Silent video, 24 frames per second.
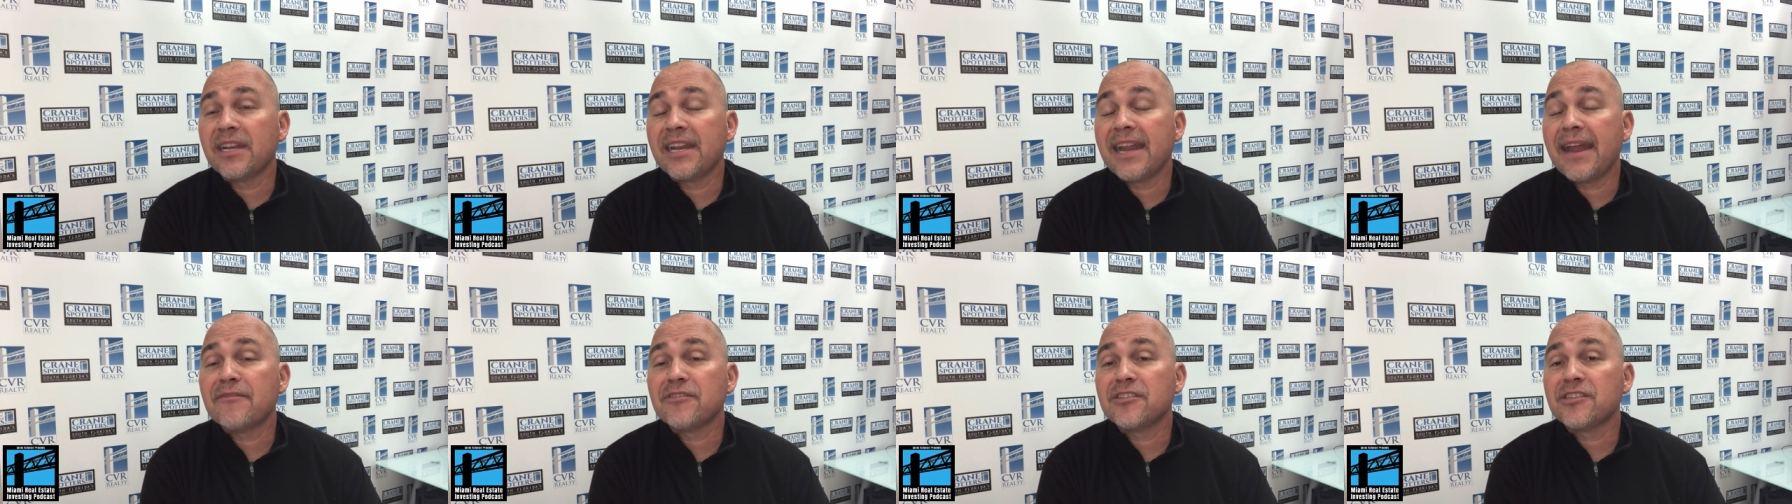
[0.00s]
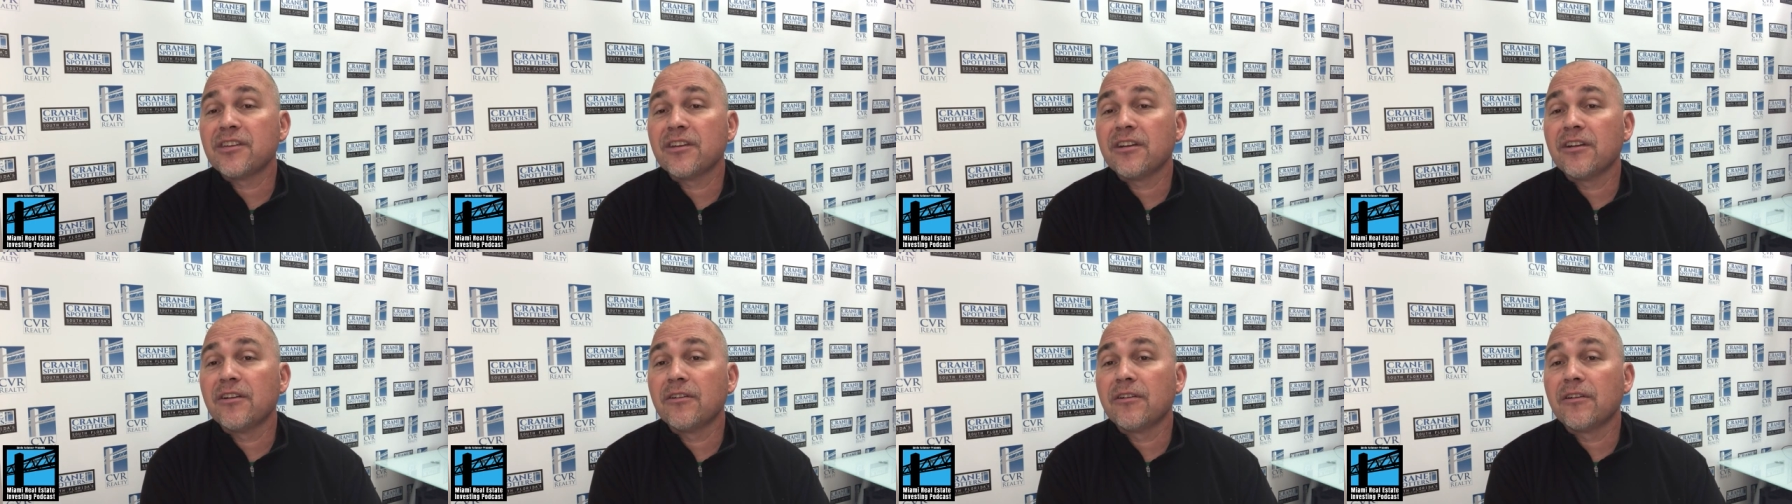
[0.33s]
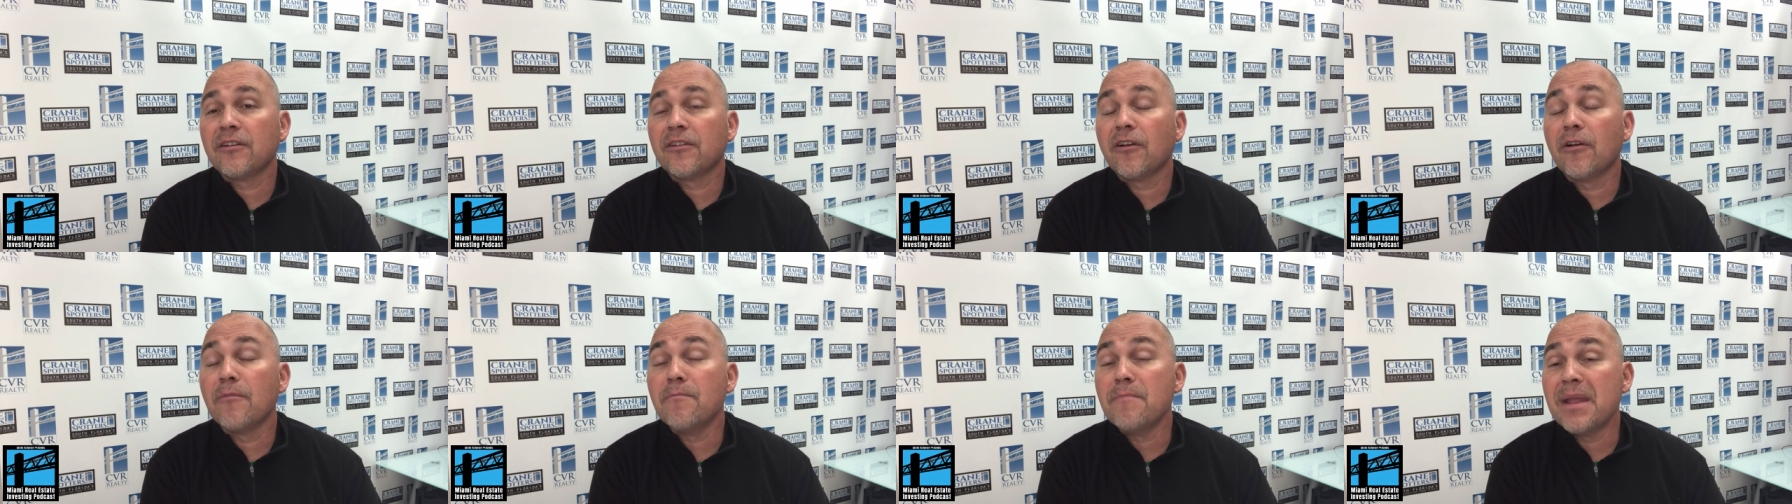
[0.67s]
an average
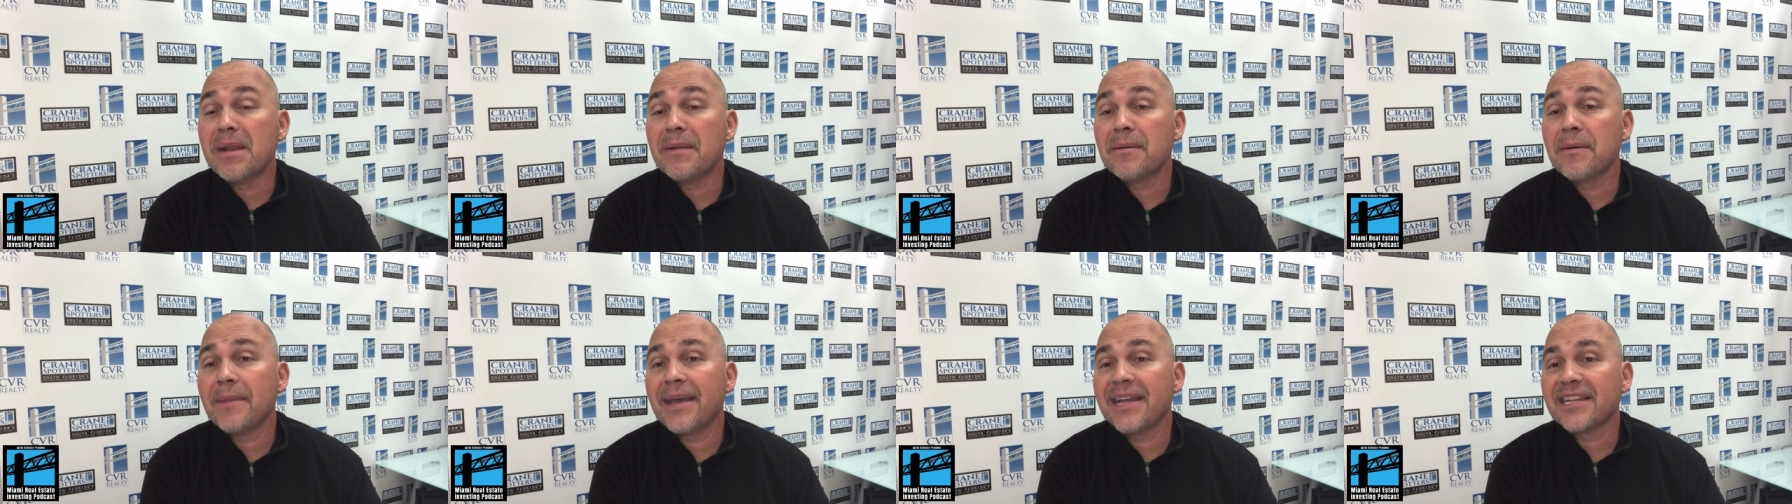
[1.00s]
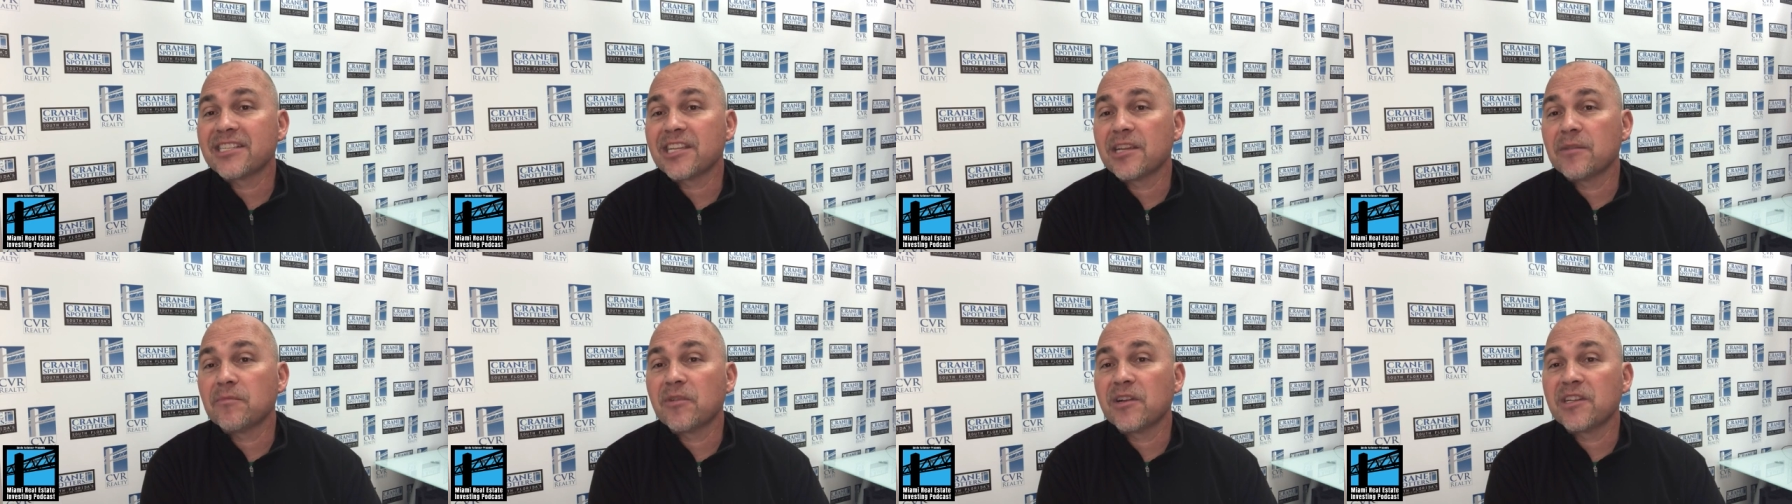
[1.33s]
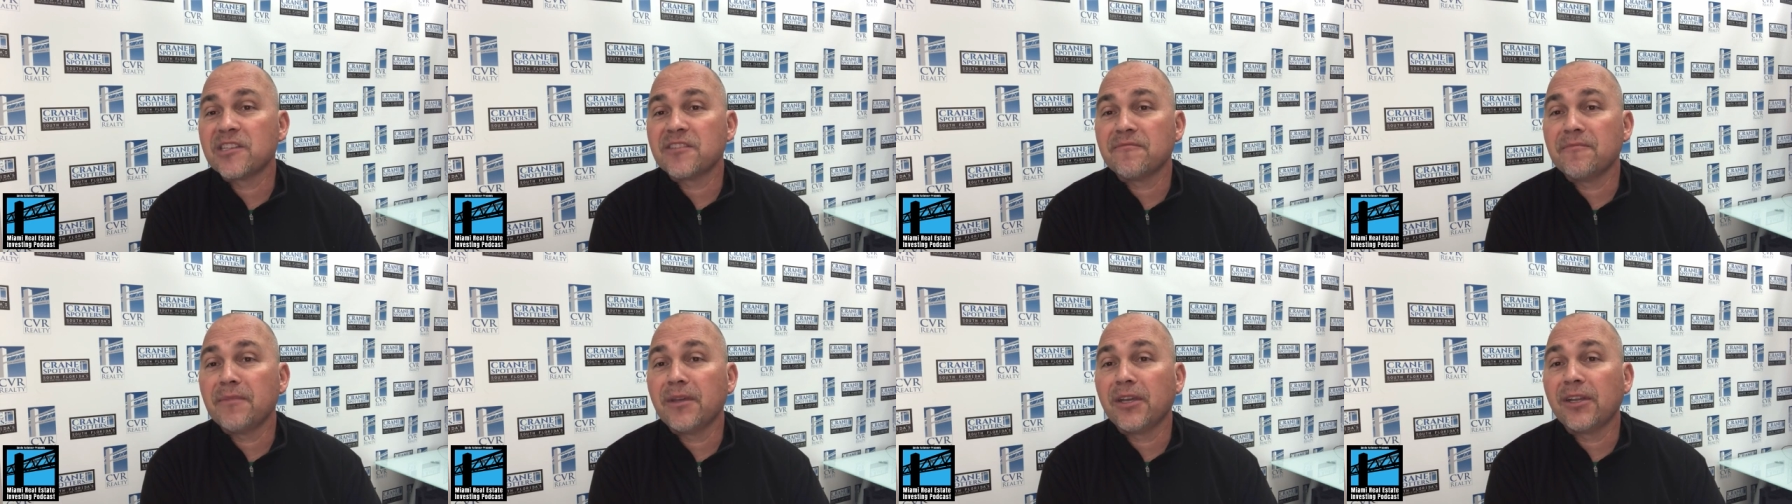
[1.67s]
or a minimum asking
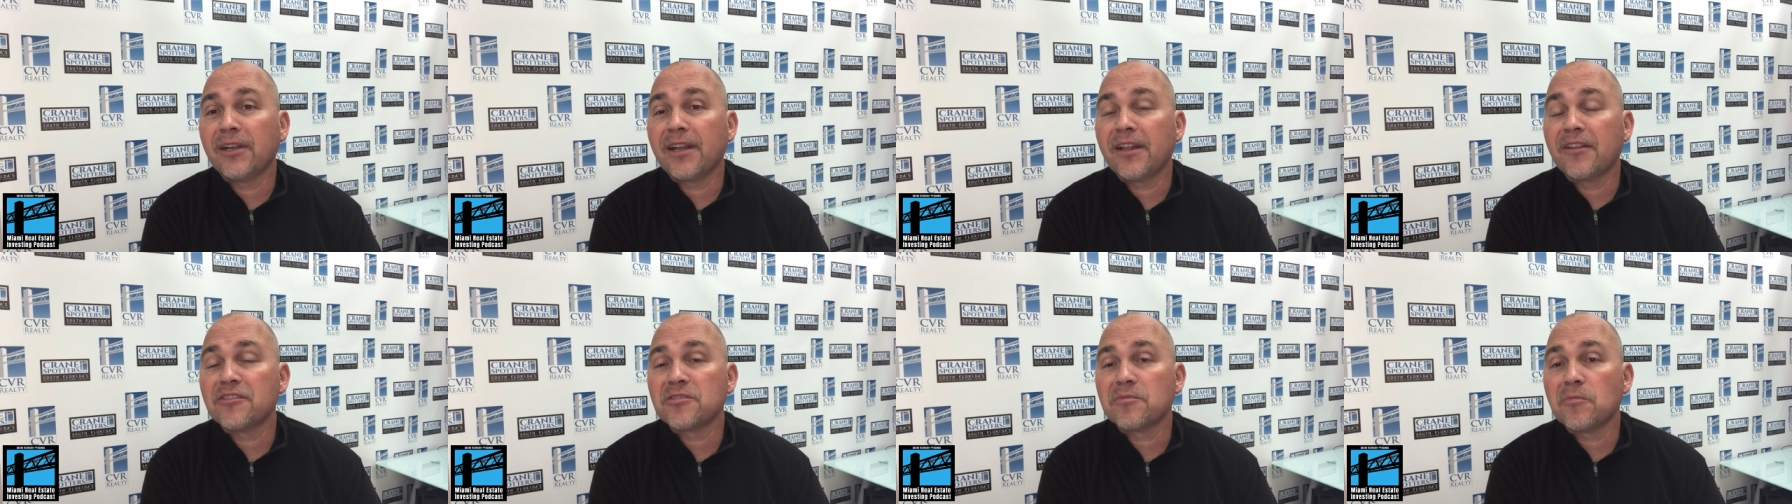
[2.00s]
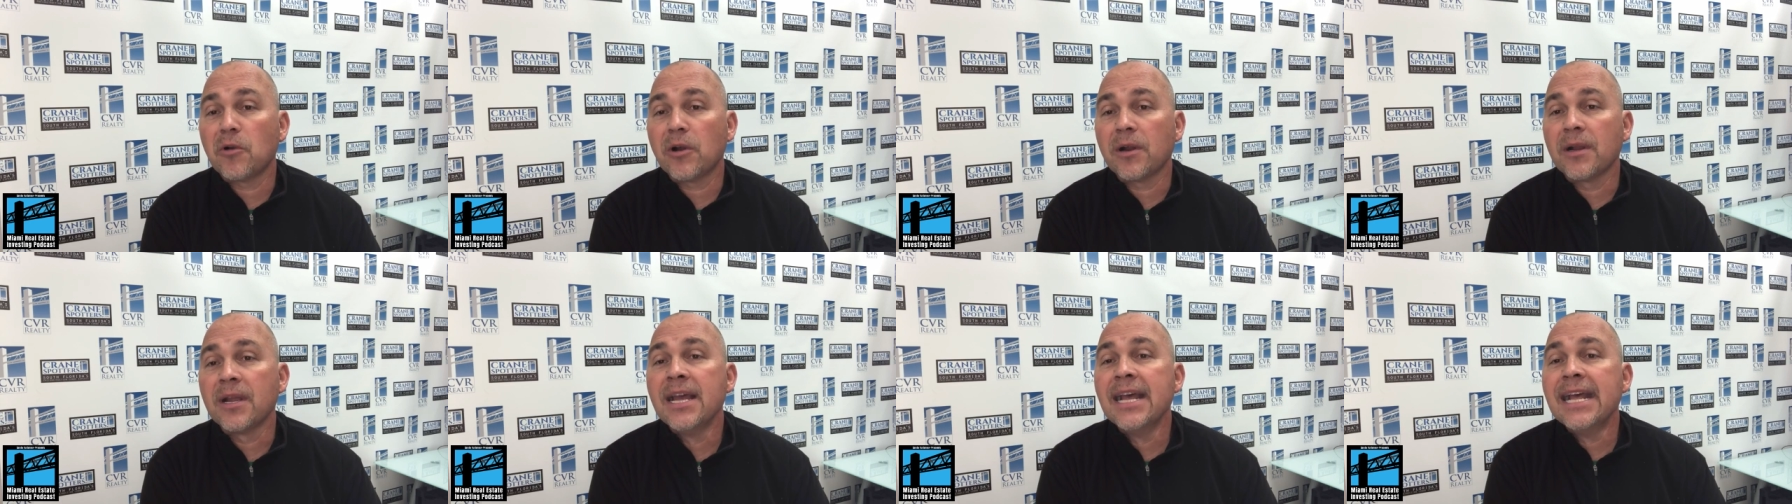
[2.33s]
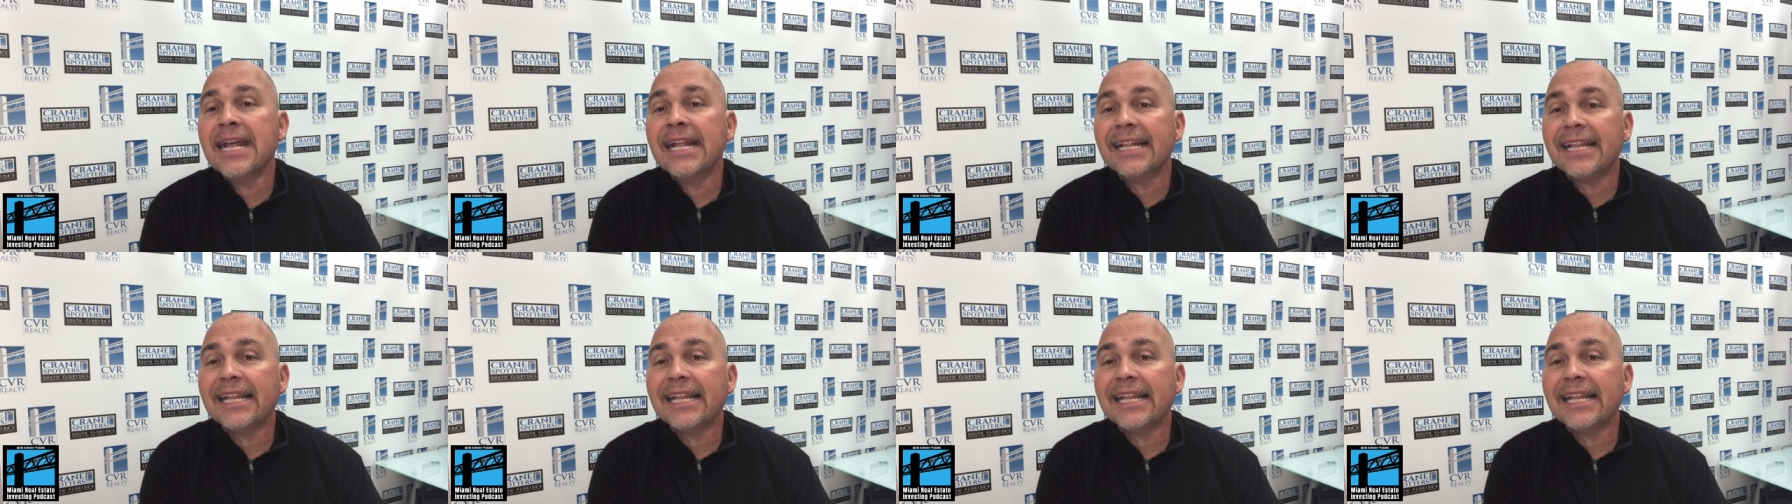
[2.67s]
price of $1 million or more.